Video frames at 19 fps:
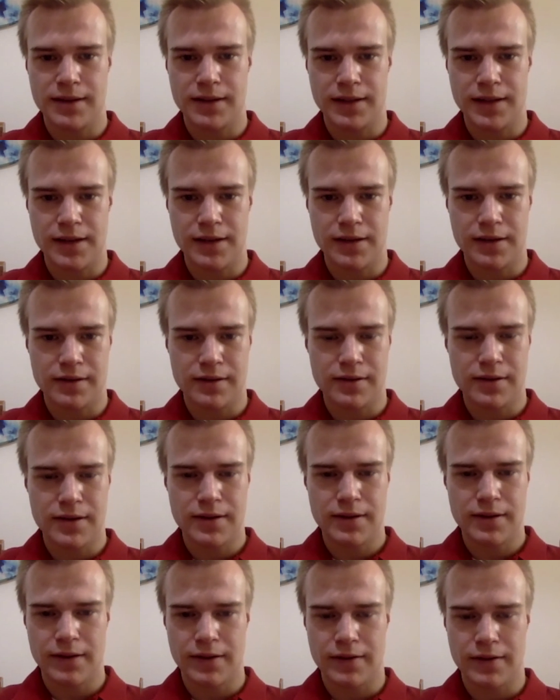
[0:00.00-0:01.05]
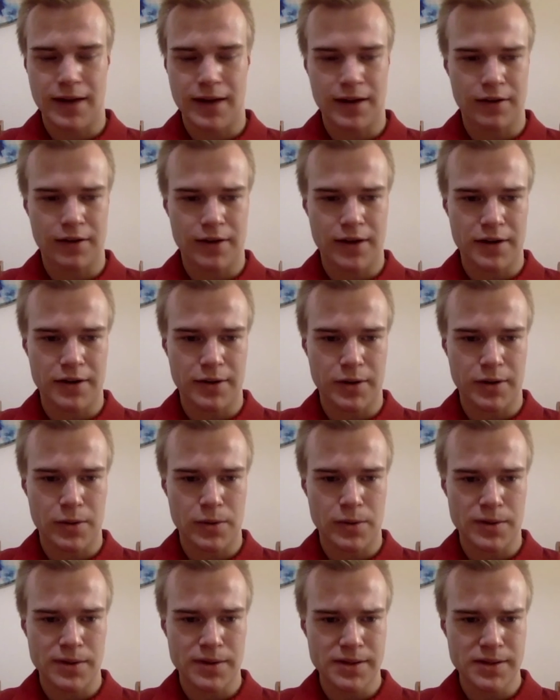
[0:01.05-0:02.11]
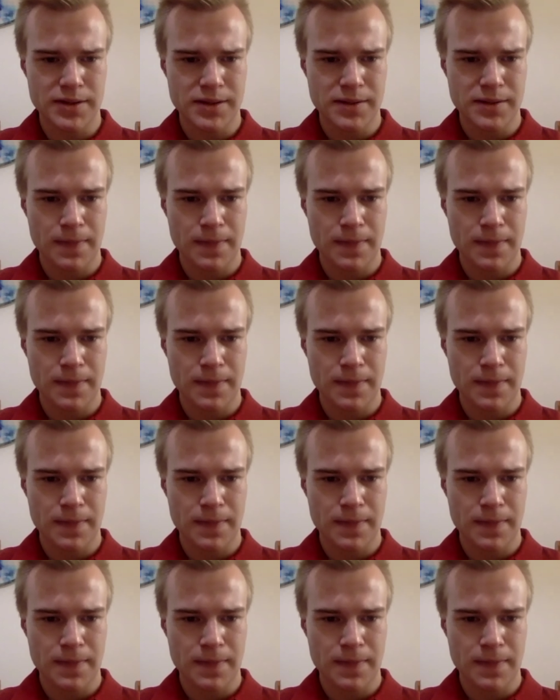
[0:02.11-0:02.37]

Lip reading: and dentistry, for undergraduate courses.